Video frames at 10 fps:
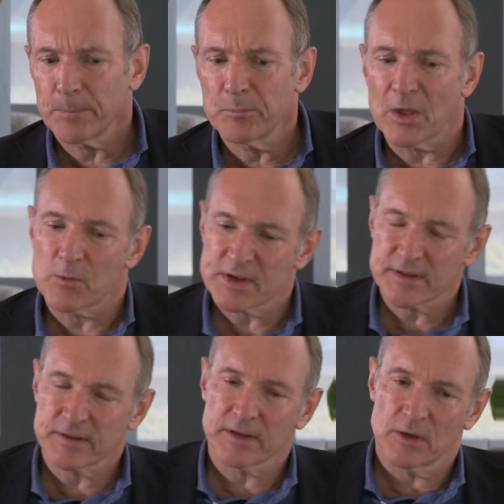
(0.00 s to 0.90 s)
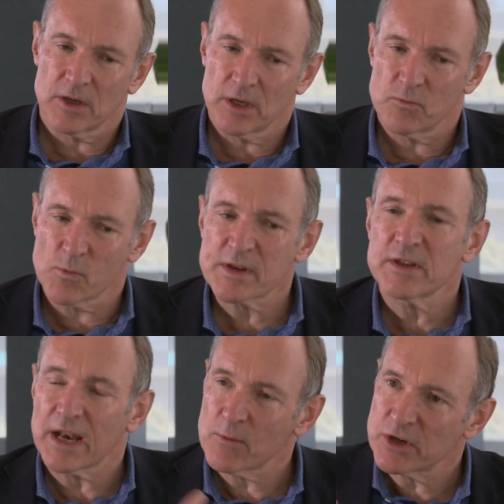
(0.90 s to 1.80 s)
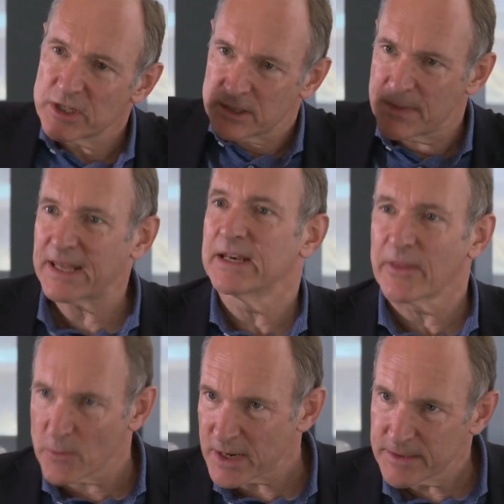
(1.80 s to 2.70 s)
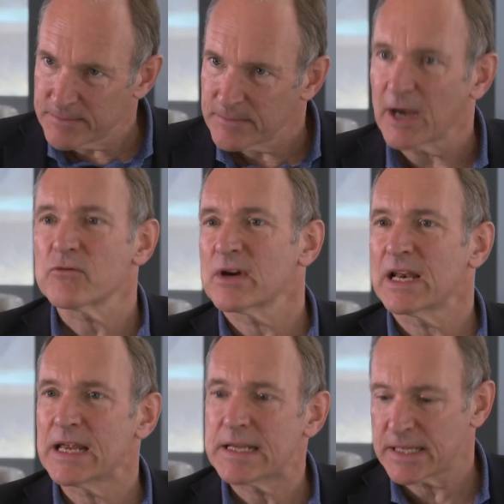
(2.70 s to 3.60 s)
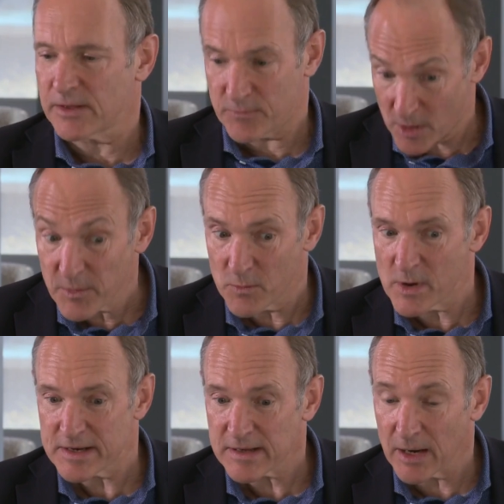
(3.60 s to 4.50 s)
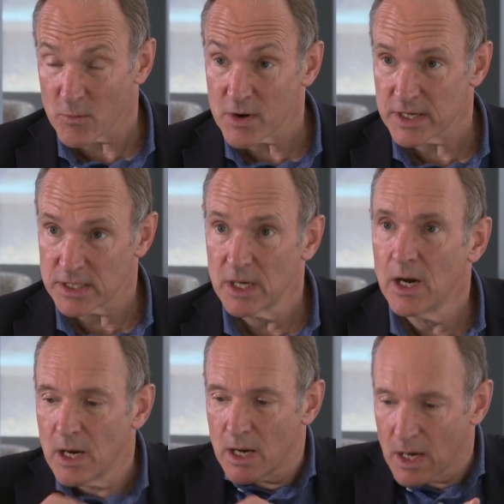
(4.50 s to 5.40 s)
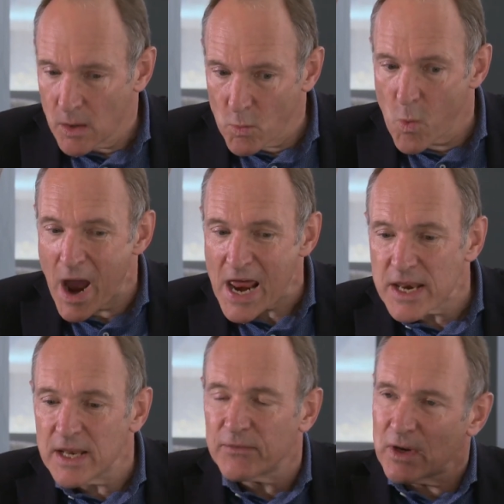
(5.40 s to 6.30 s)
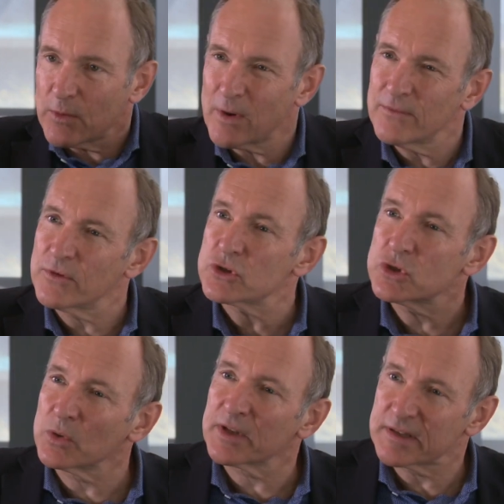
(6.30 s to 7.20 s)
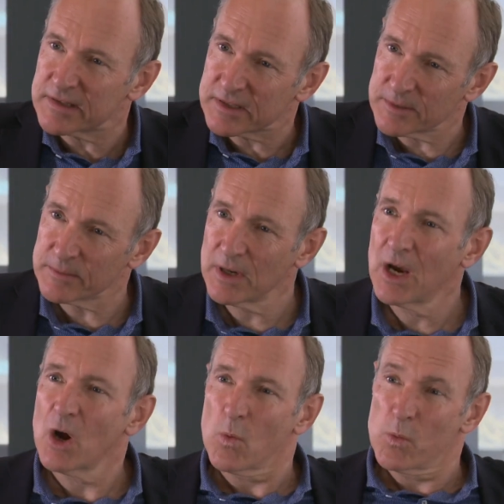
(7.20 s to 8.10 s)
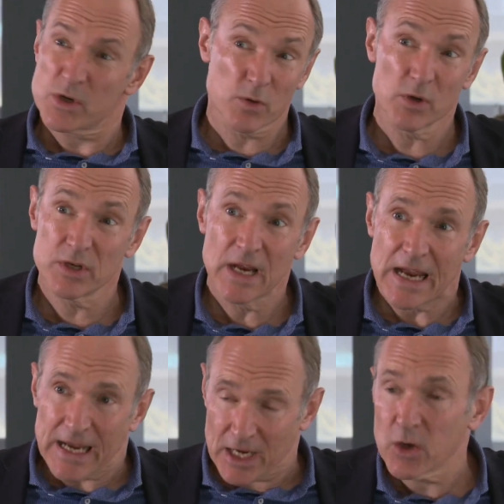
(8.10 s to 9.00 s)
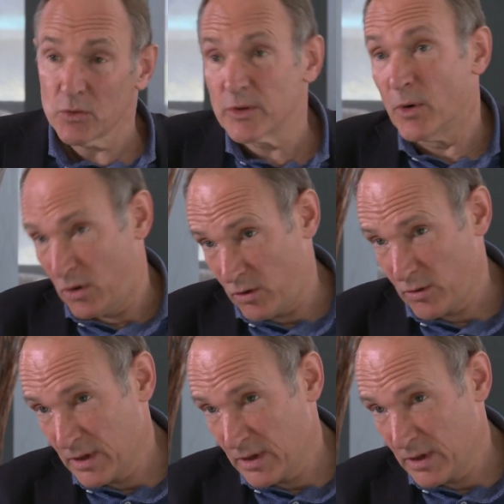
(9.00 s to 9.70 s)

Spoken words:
there was, it wasn't that I wanted to make another one. I realized that the problem was I wanted one, if you like, one virtual system which would include them all.